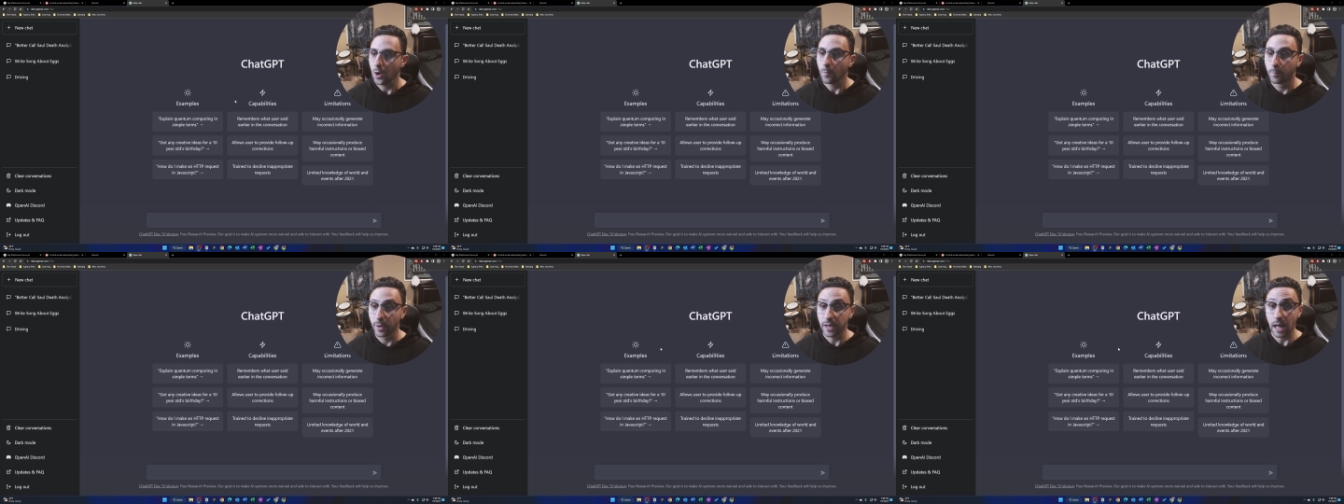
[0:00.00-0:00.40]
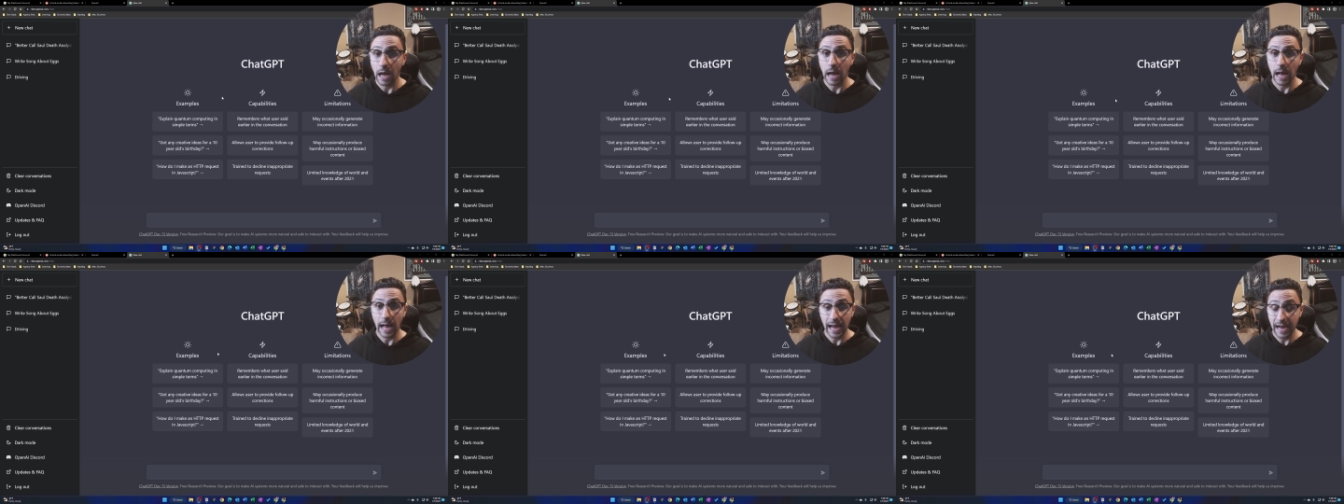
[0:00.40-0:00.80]
But
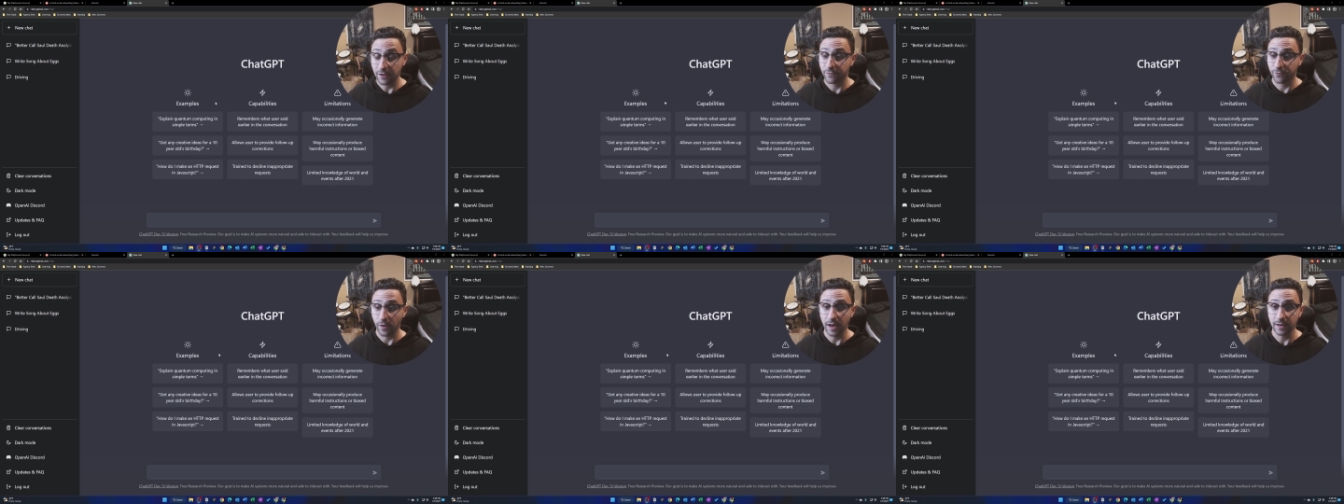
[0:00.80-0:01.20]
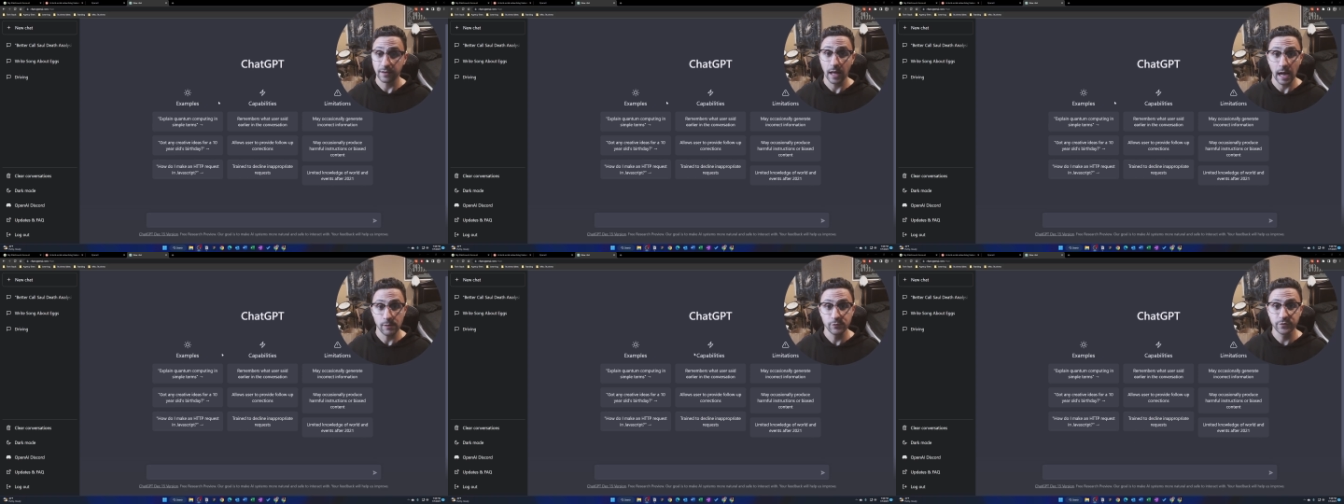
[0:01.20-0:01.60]
I
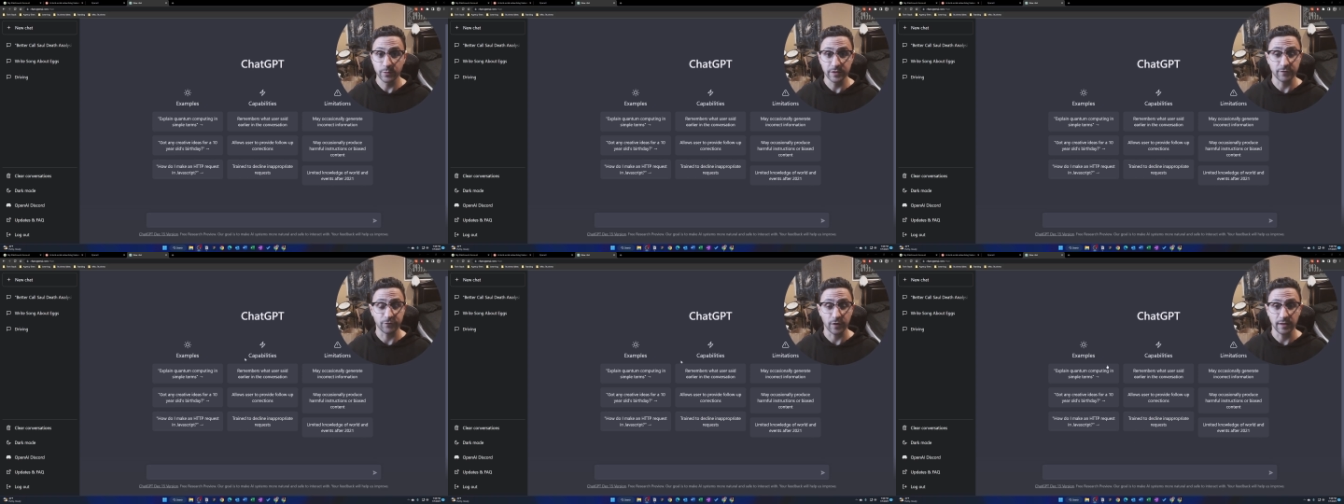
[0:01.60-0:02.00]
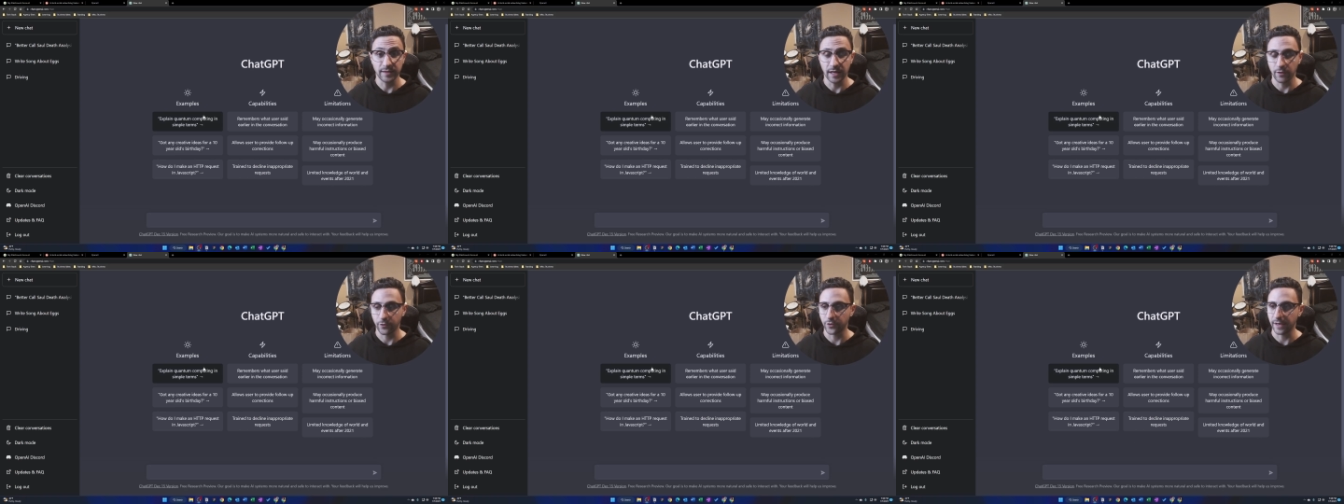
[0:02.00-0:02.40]
was with a friend the
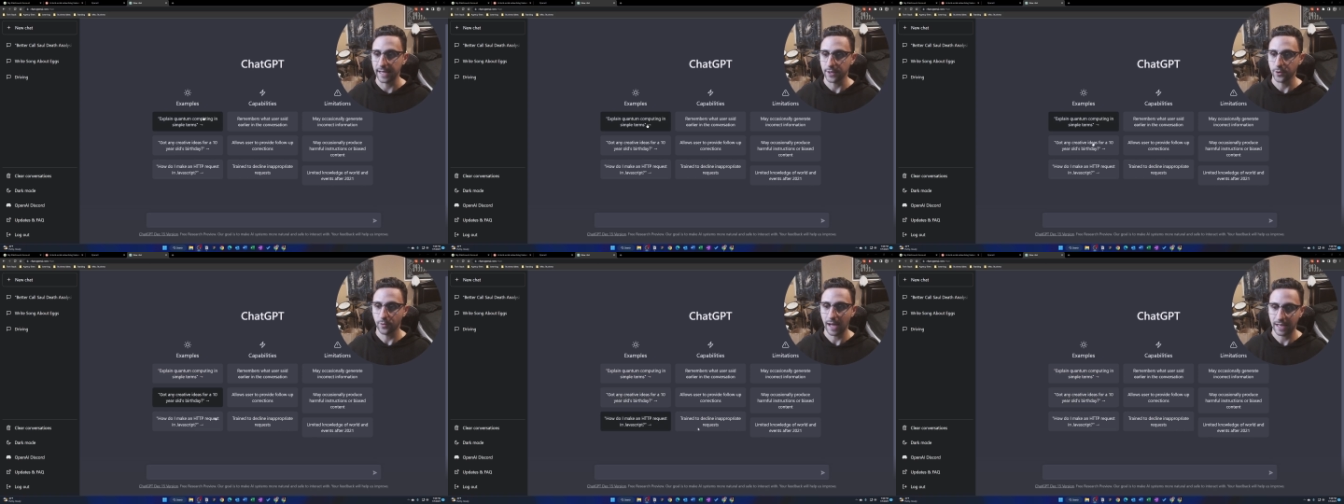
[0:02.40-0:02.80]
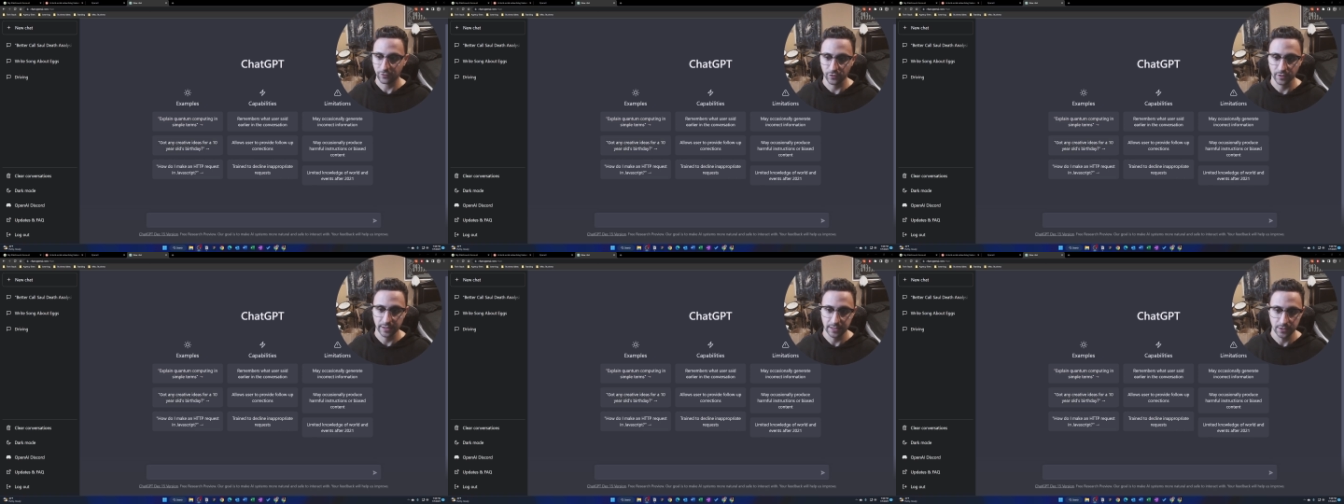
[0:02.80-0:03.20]
other day who
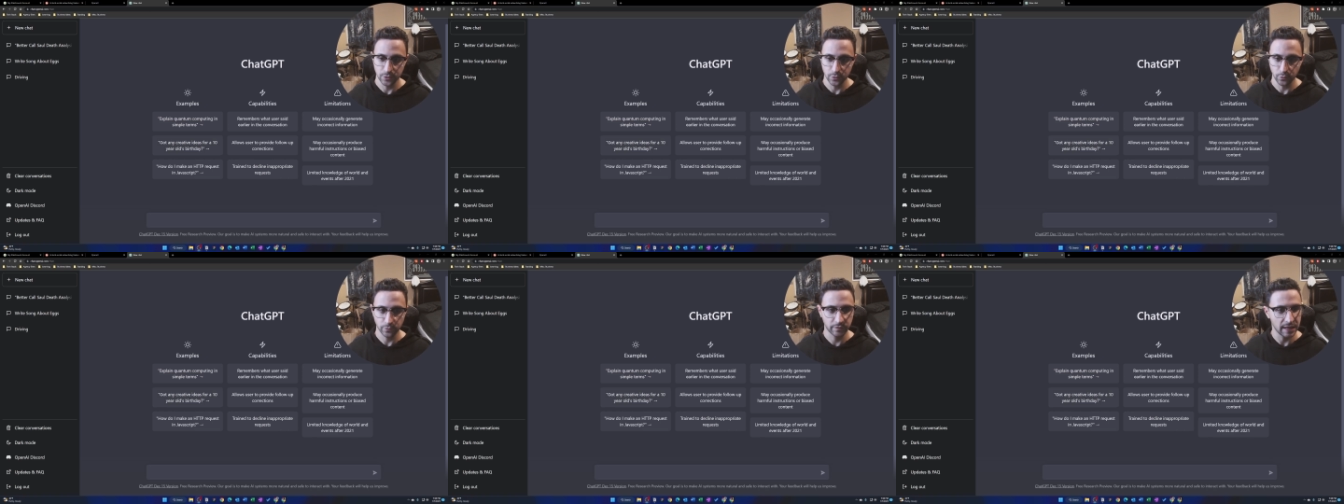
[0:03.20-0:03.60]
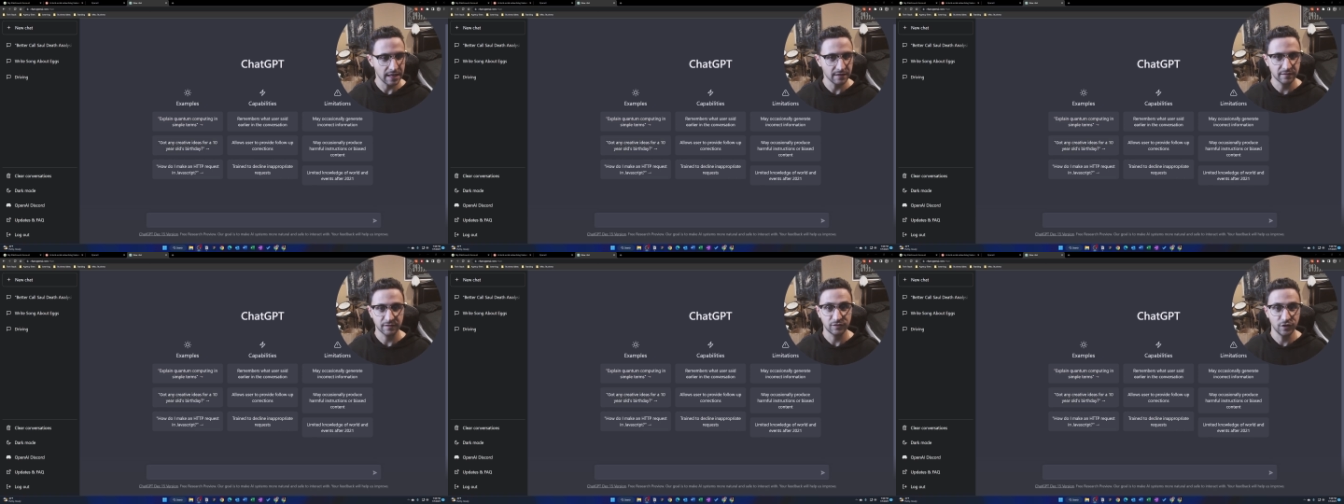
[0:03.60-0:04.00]
actually used
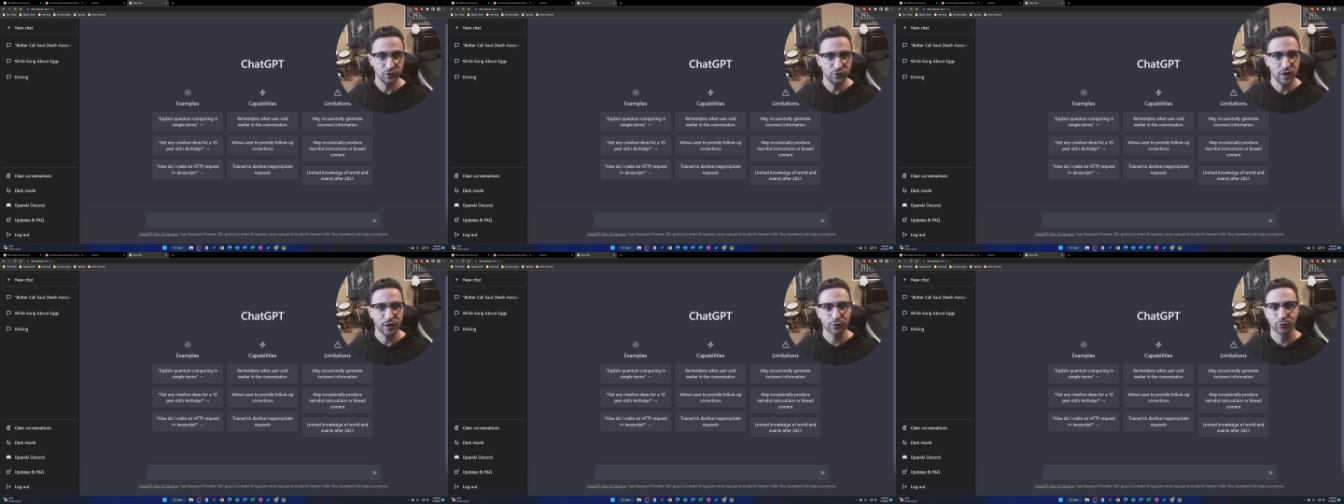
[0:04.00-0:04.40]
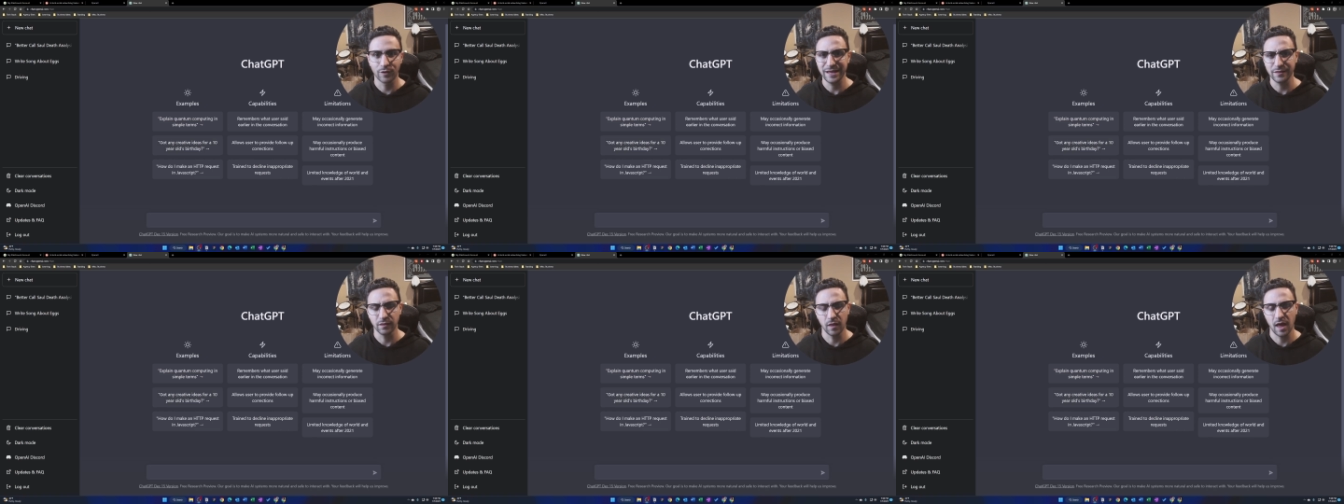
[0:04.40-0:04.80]
this to
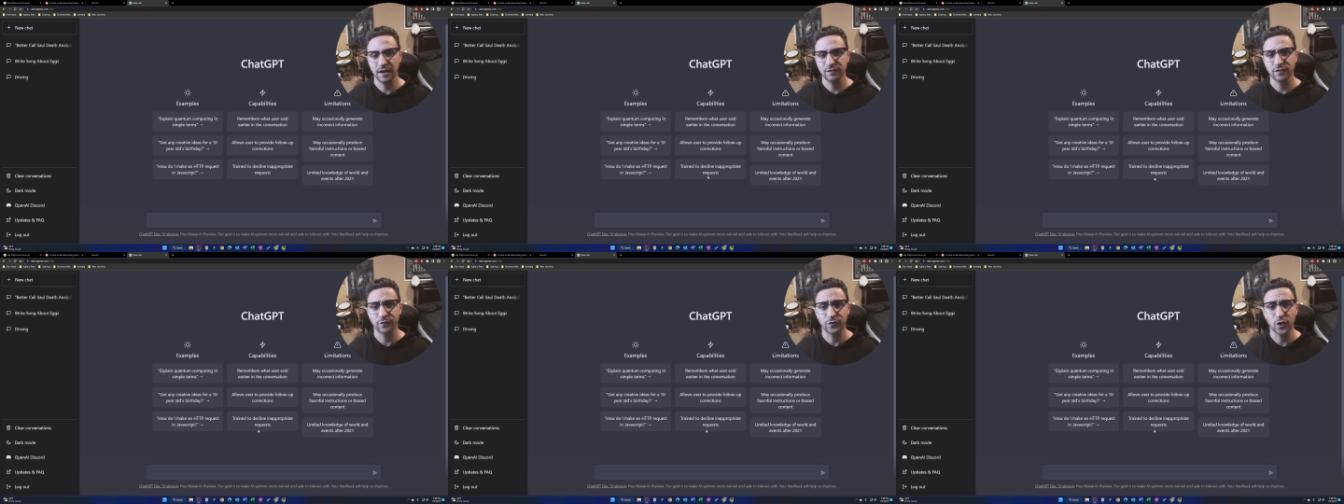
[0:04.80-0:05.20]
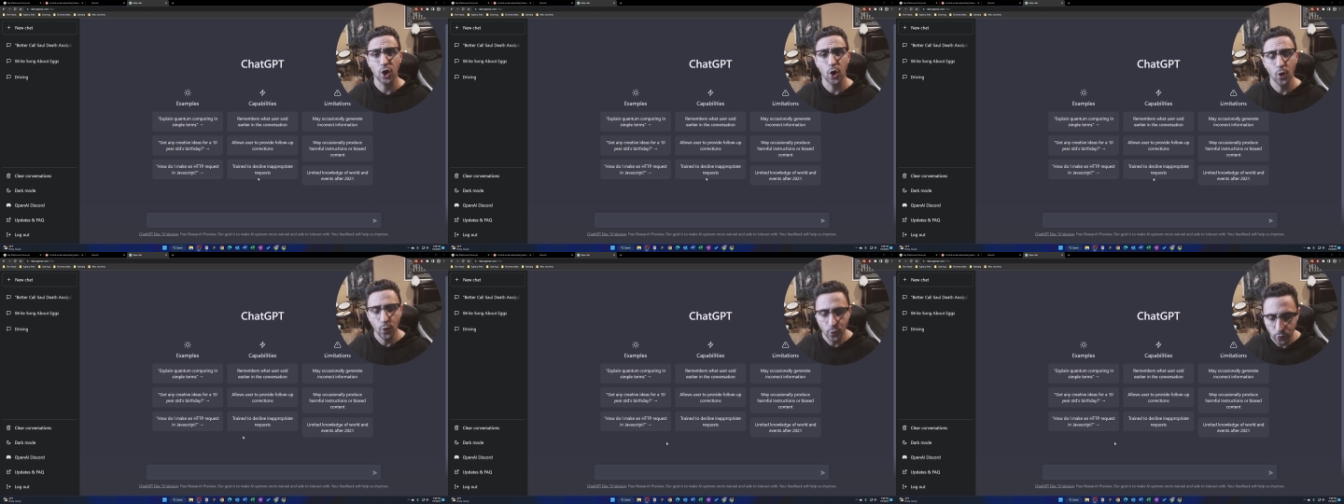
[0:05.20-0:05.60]
generate lines of
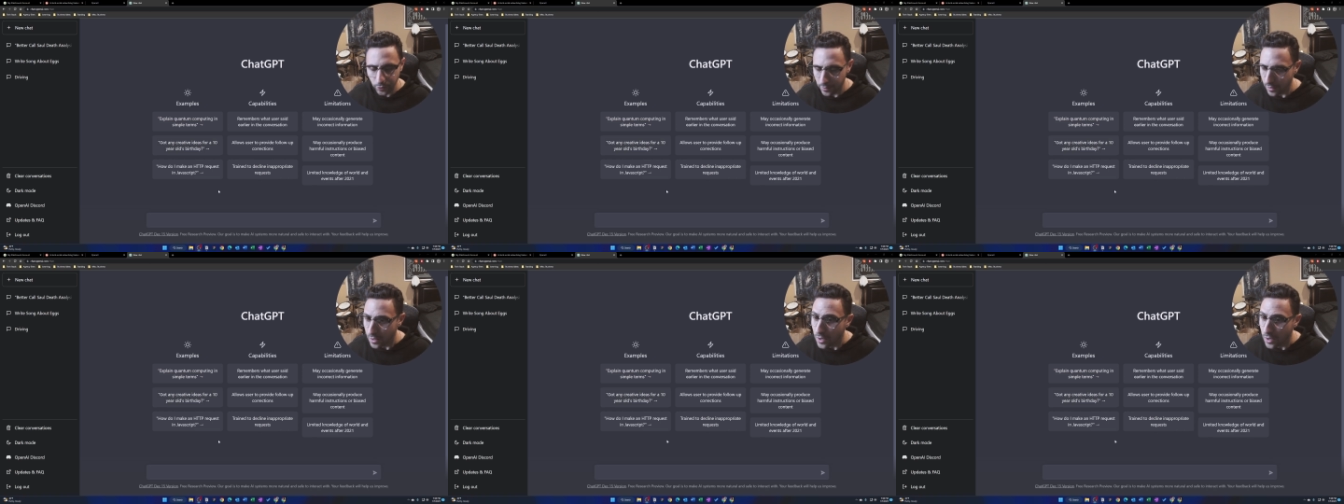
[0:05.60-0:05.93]
code,